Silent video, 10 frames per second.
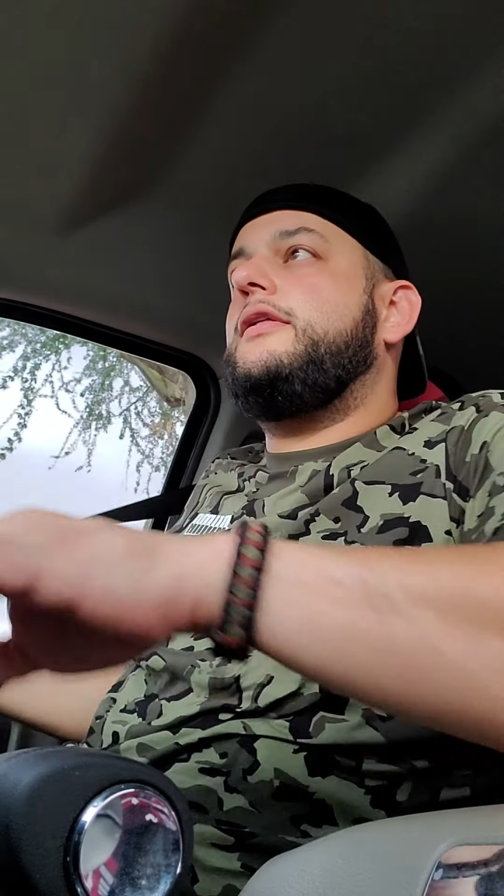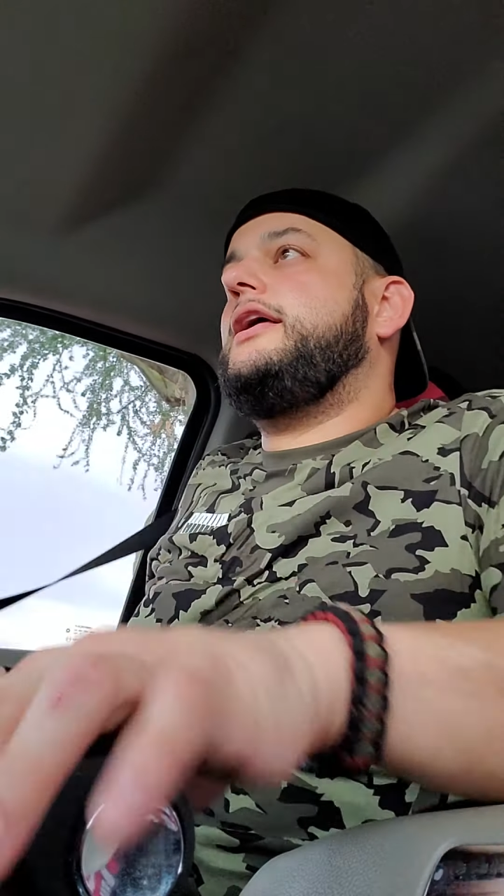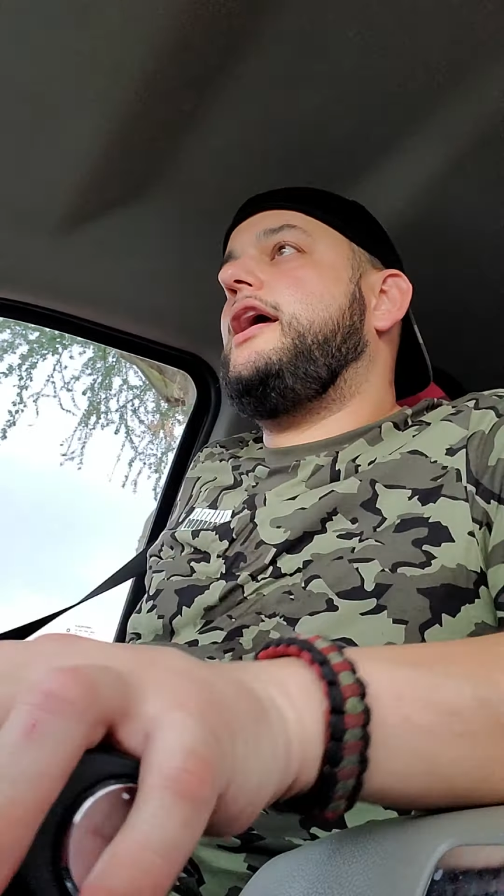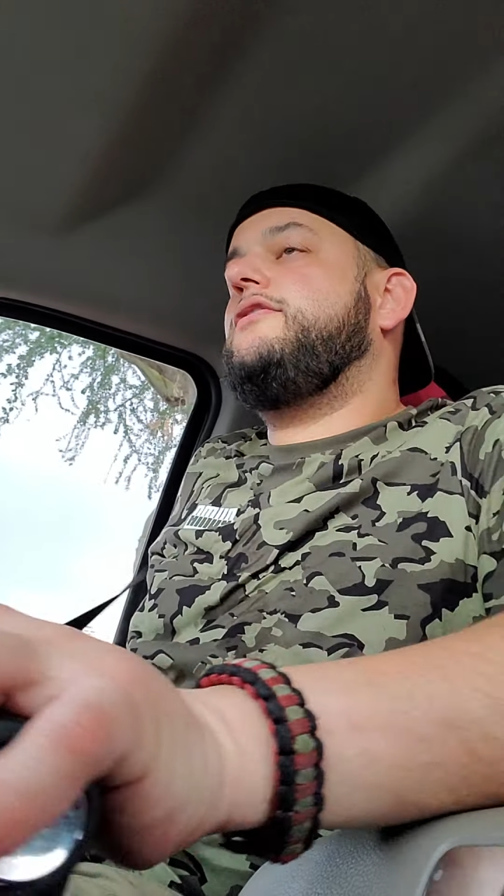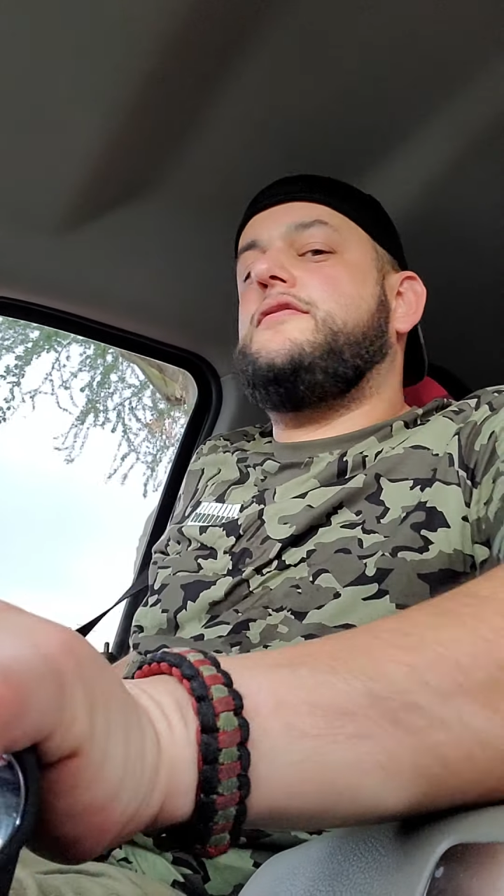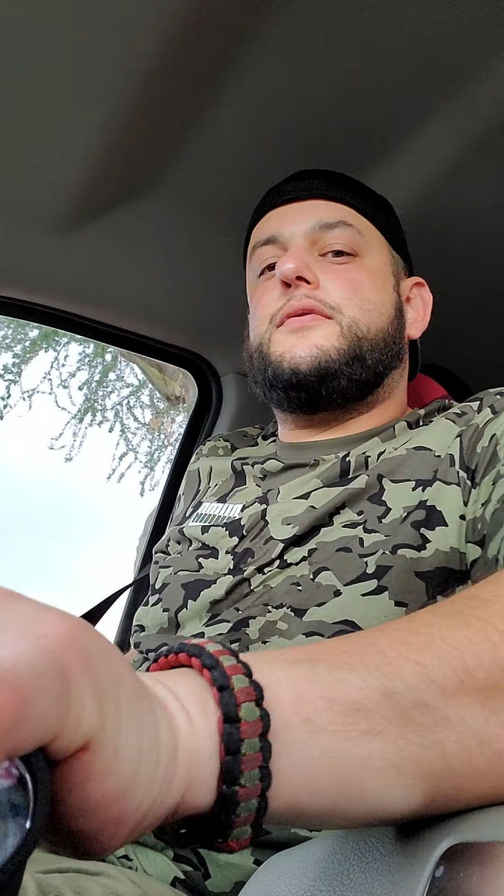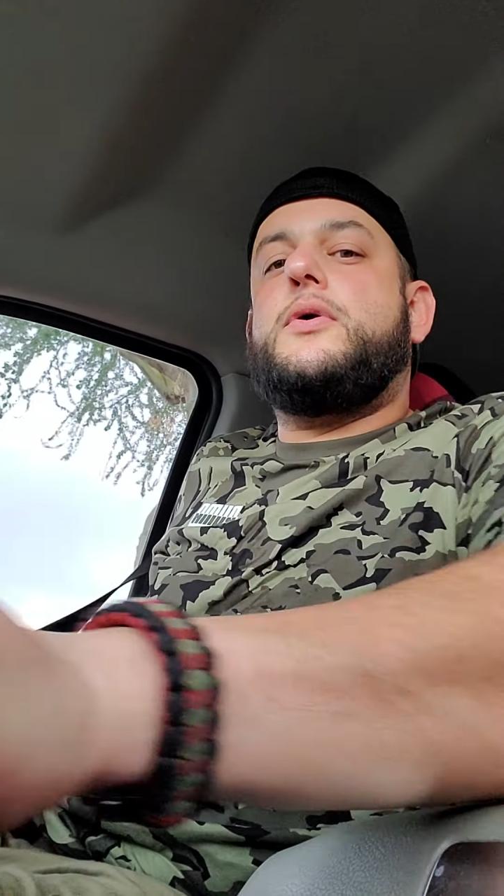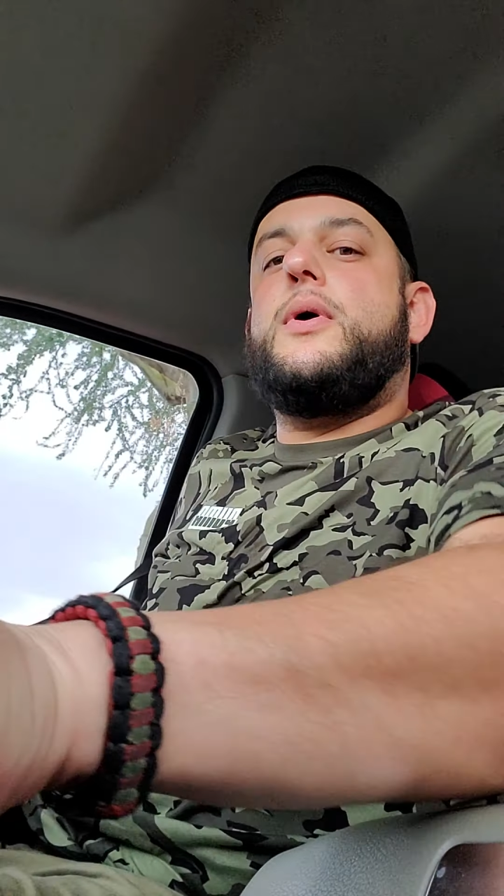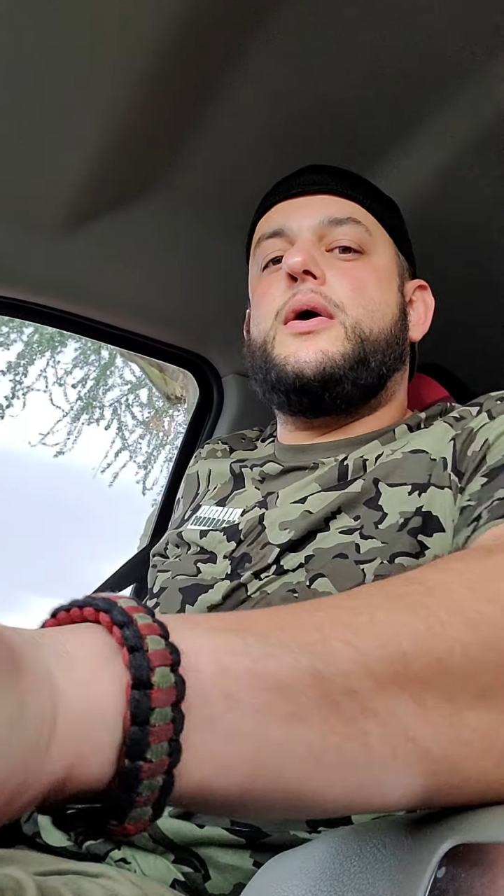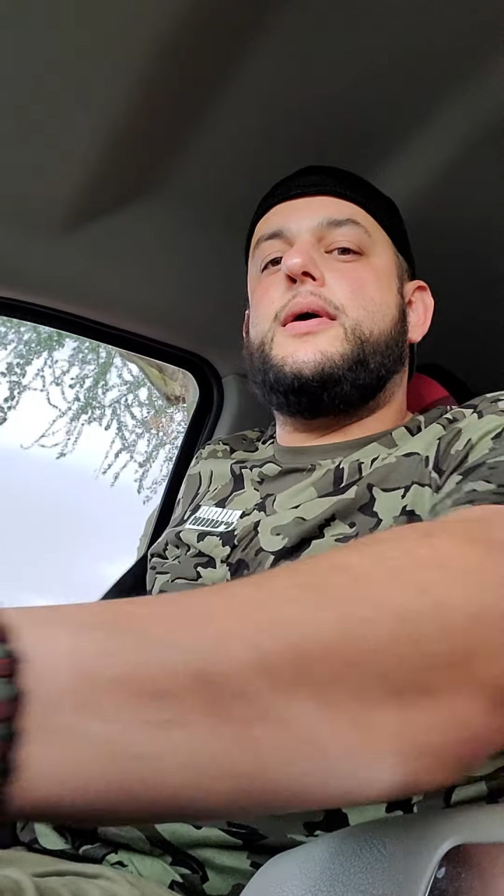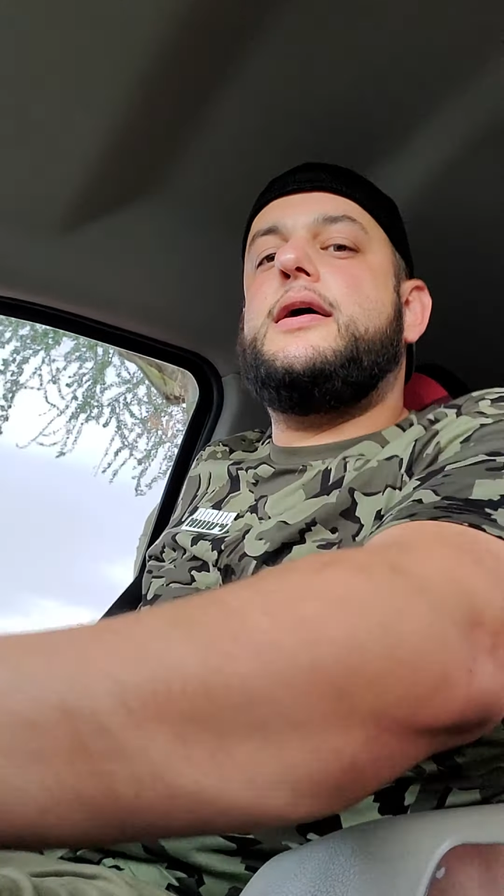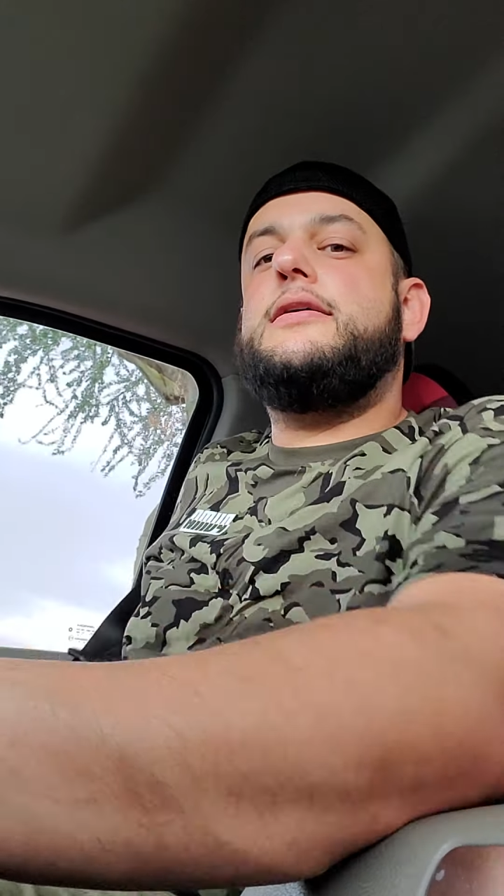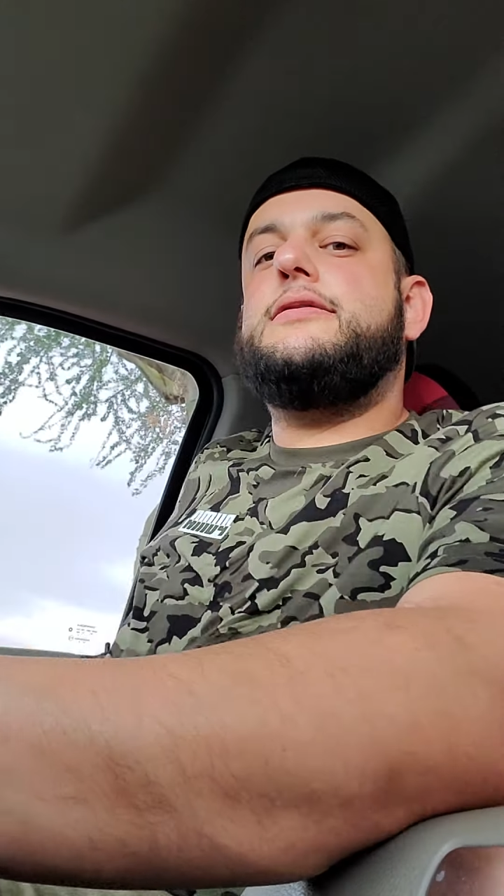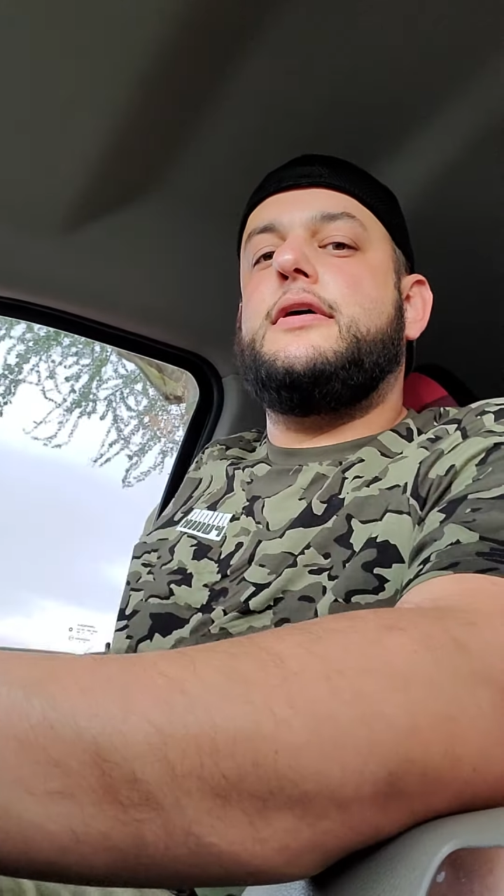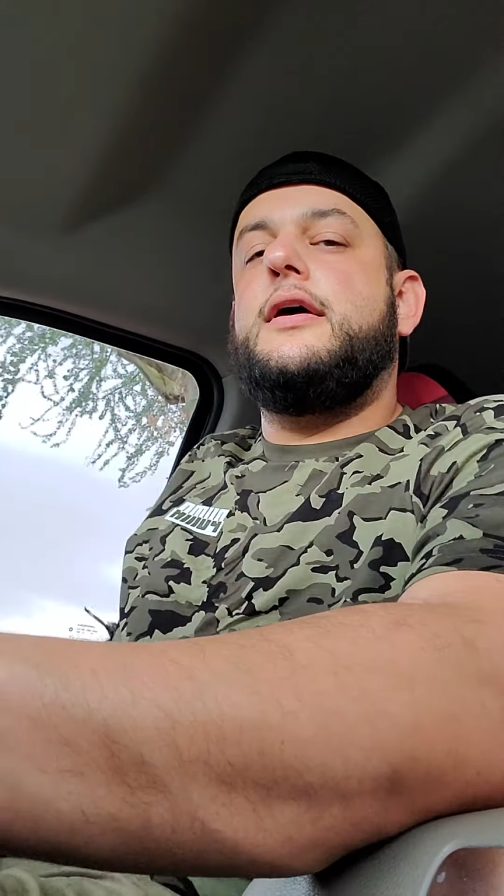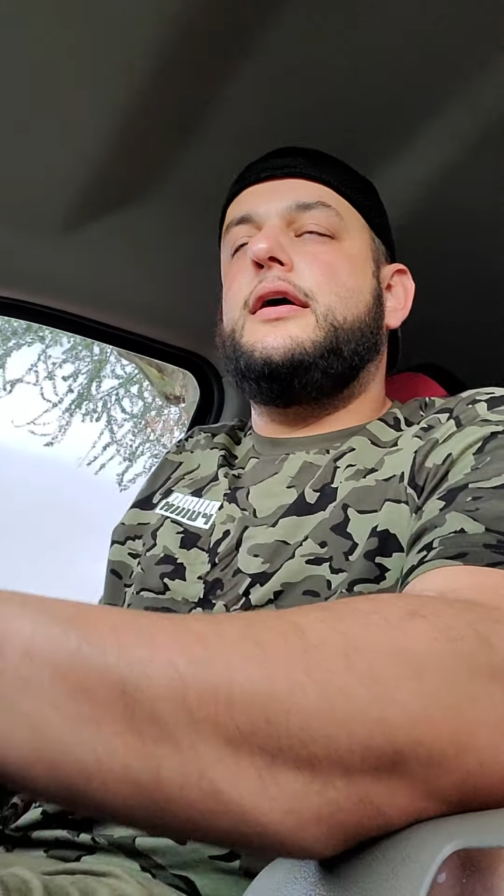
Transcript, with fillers: in the age of Aquarius.